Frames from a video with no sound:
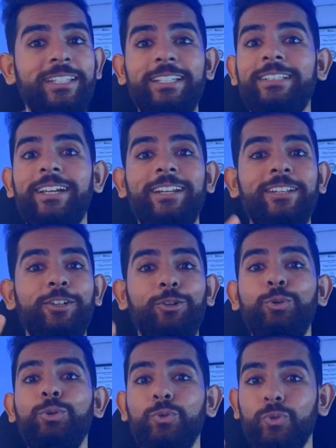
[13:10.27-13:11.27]
These are the
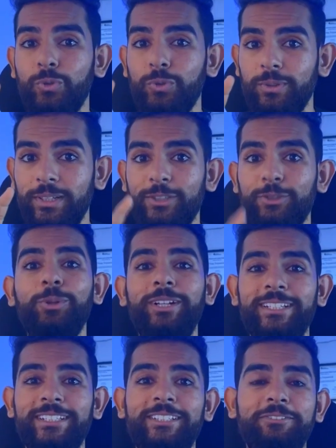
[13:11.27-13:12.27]
two
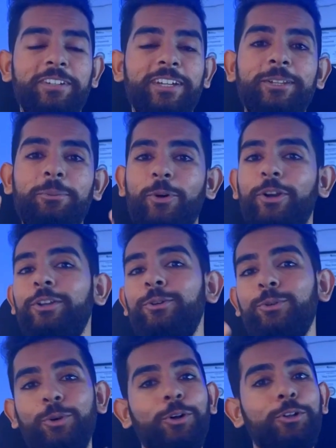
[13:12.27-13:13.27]
storages where the body
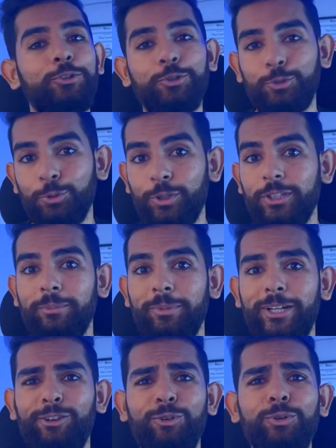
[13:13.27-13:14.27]
could also store the
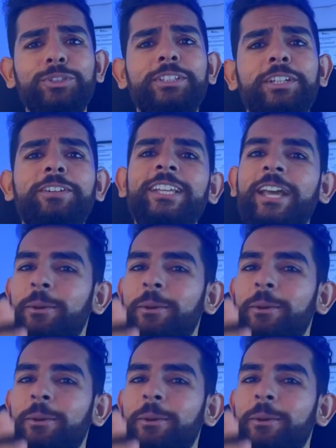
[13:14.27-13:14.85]
blood glucose levels,